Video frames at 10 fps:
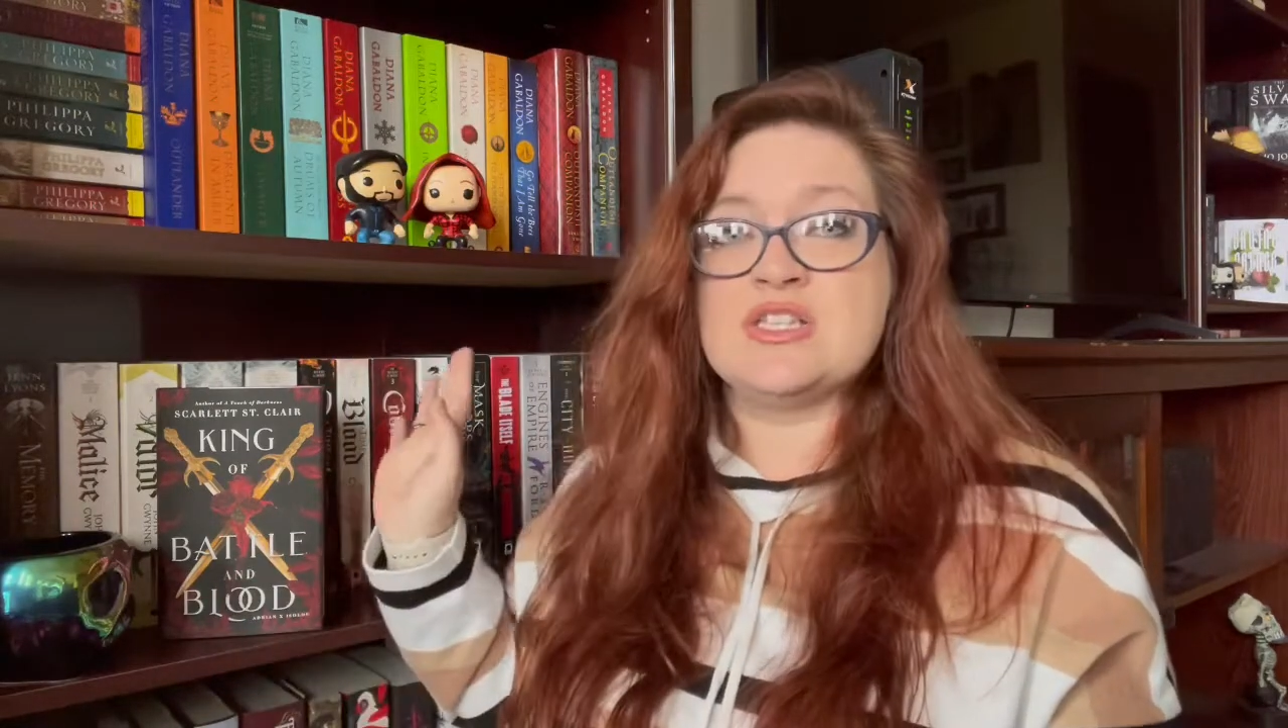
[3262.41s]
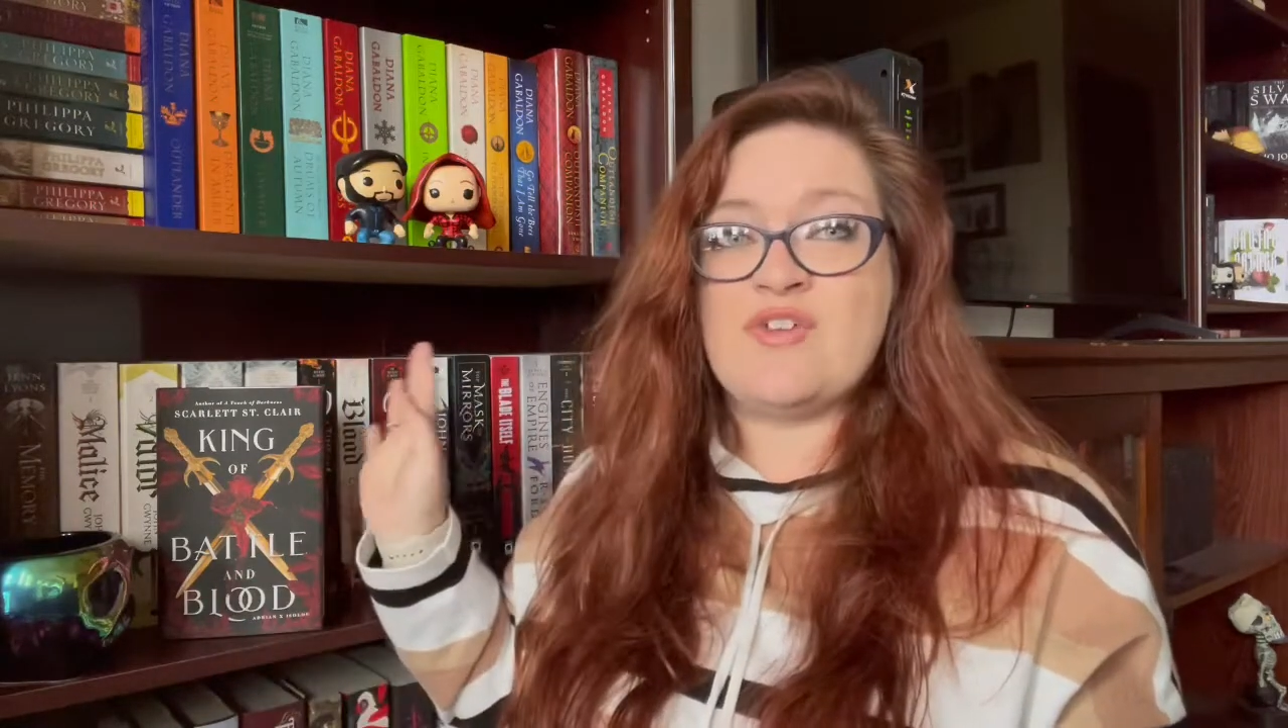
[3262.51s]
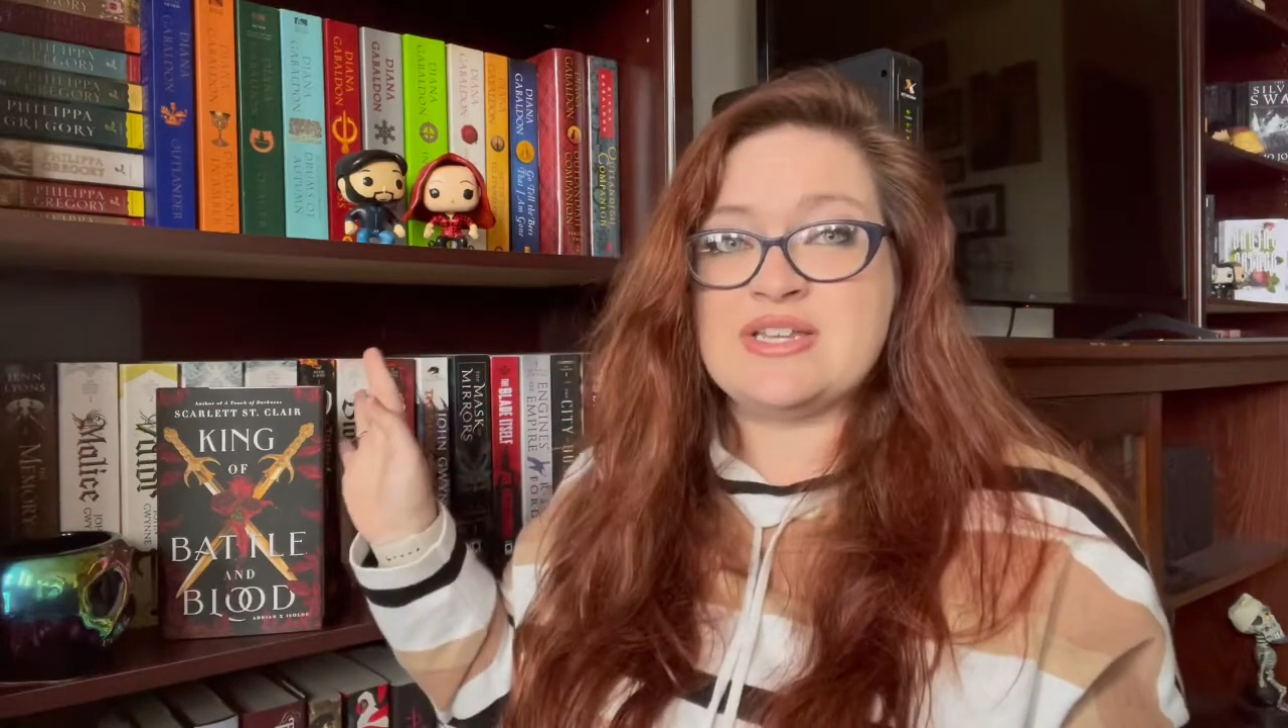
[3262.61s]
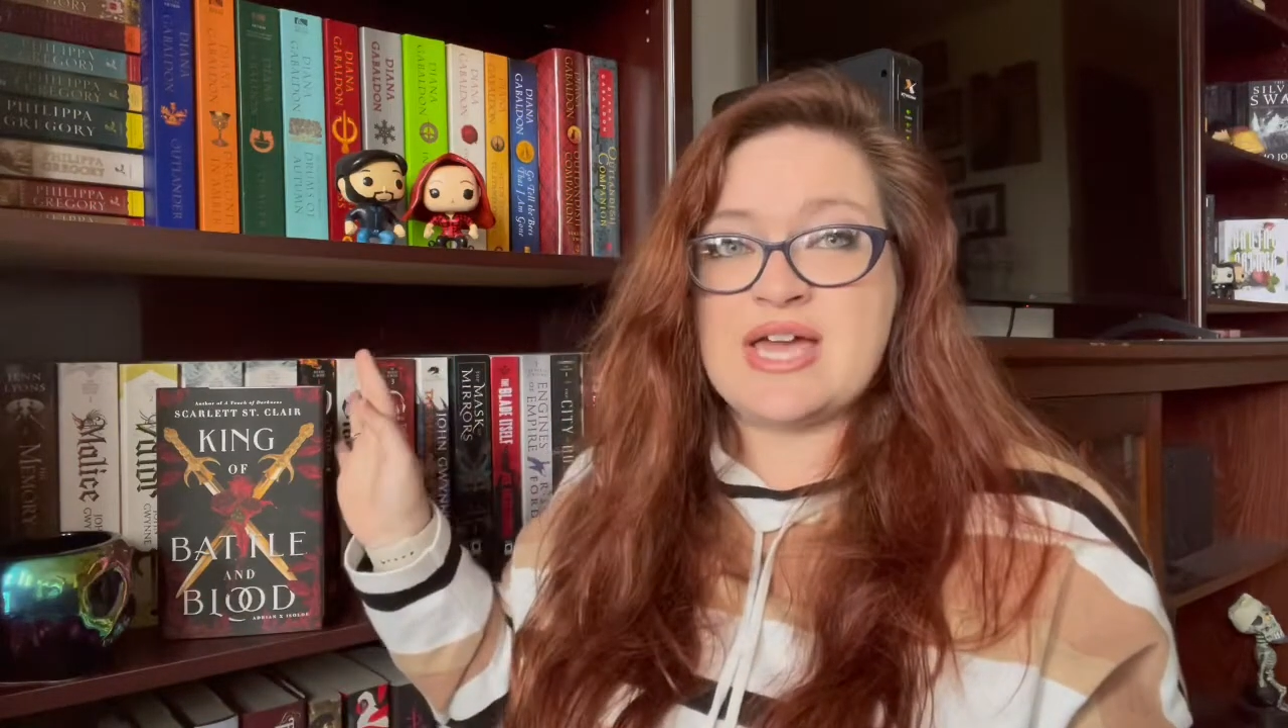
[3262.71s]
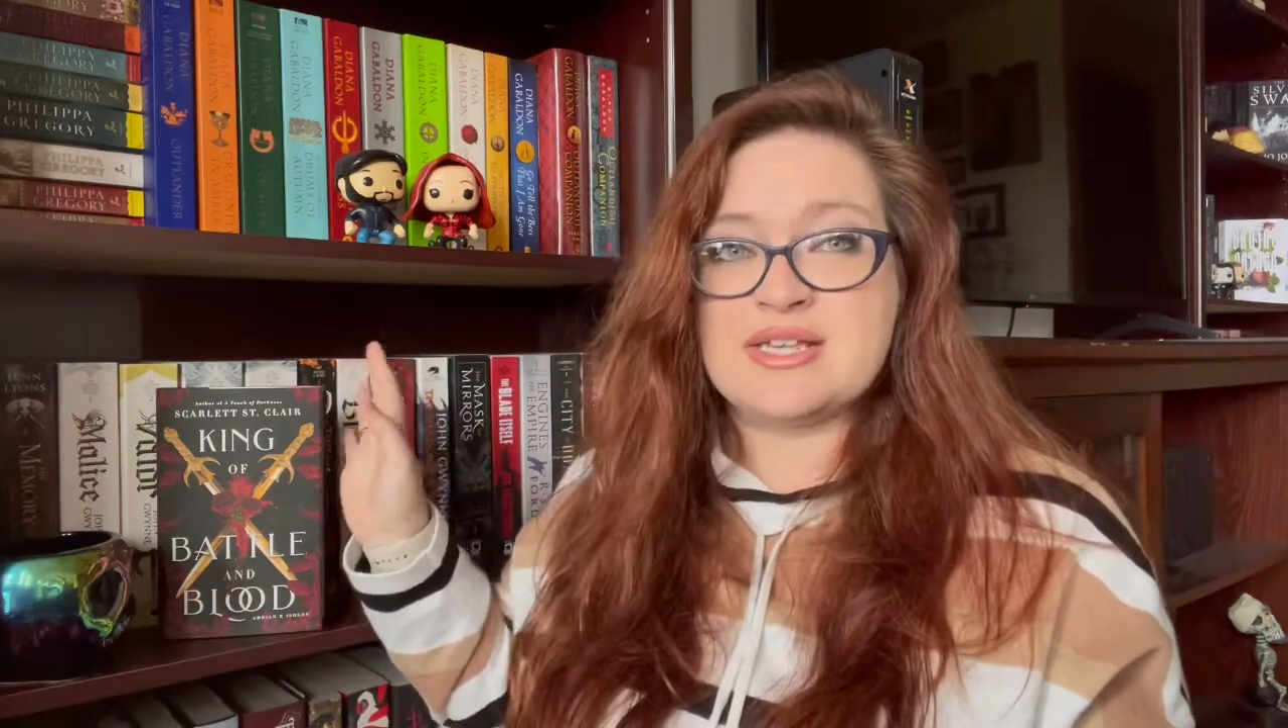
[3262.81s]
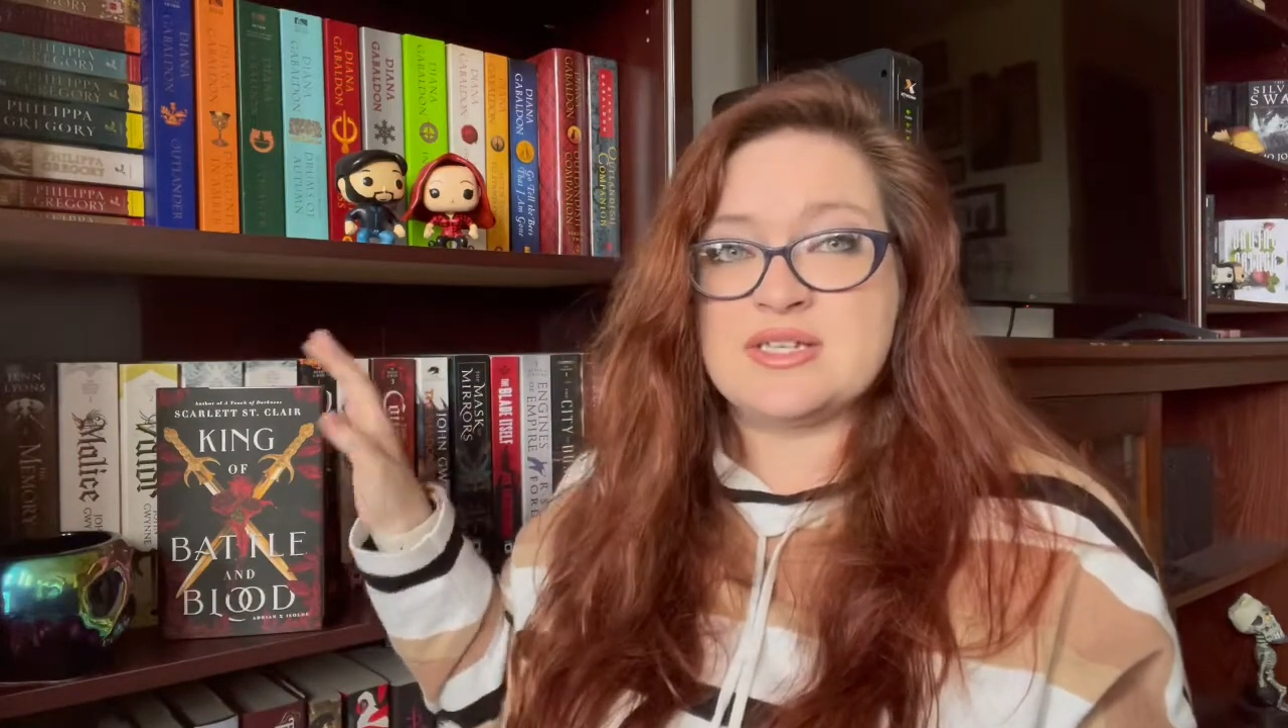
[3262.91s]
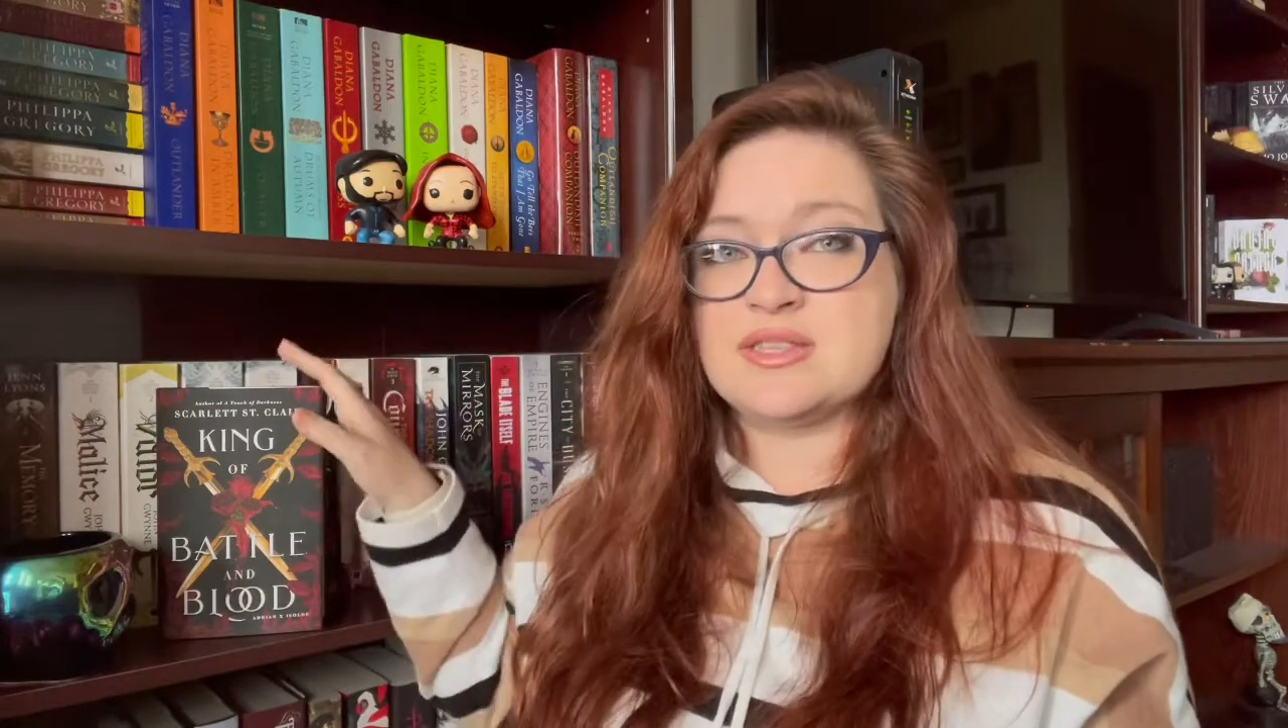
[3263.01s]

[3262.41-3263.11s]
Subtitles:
is fantastic.